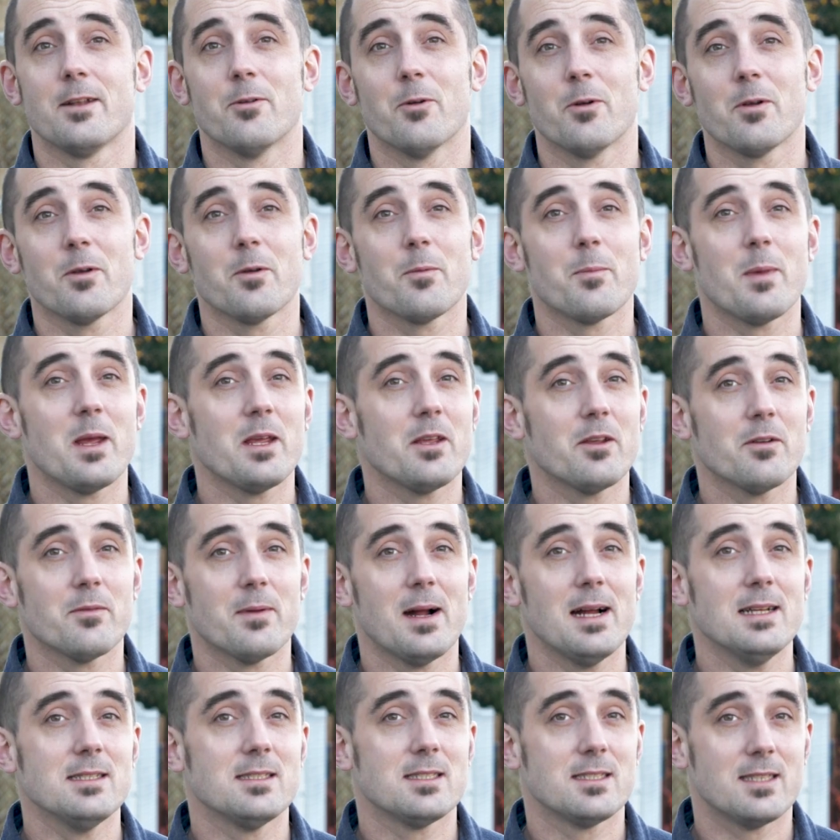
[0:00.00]
In order to make your
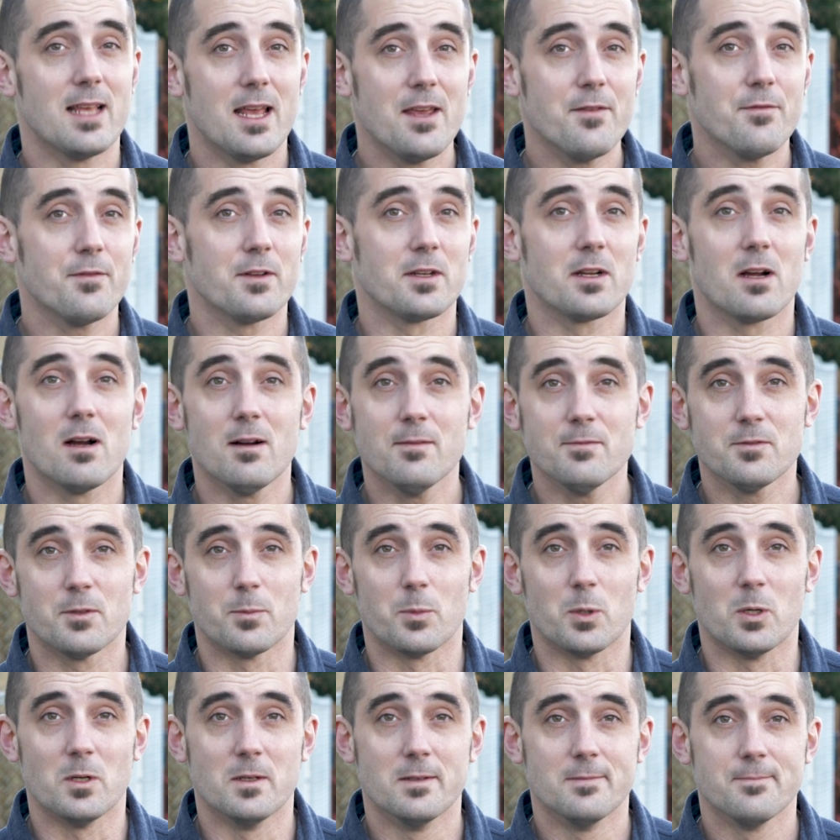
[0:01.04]
ride safe and
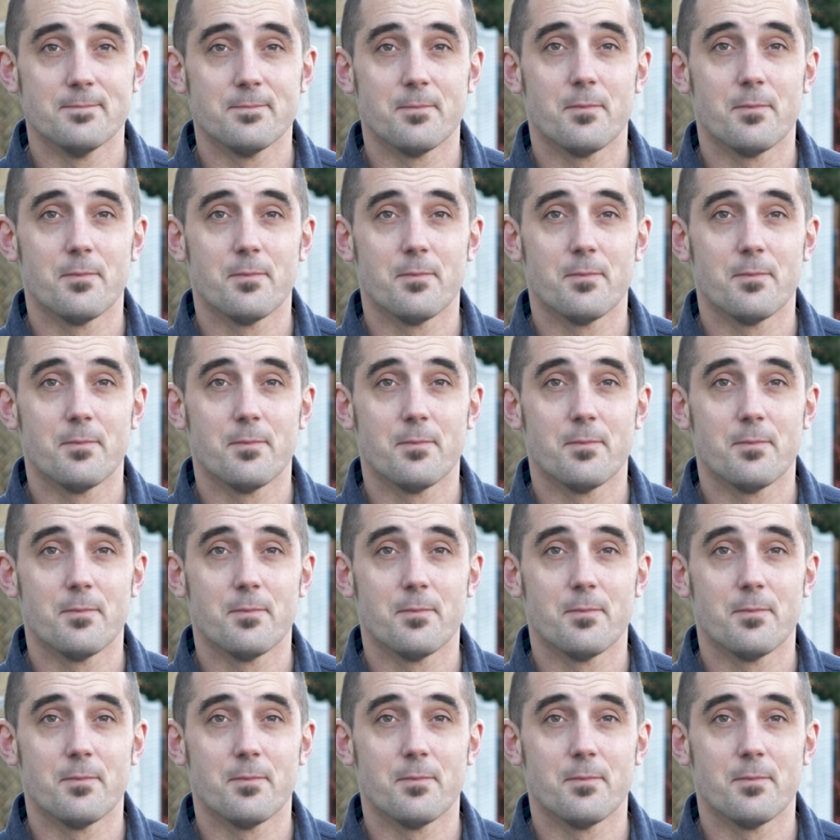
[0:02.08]
comfortable,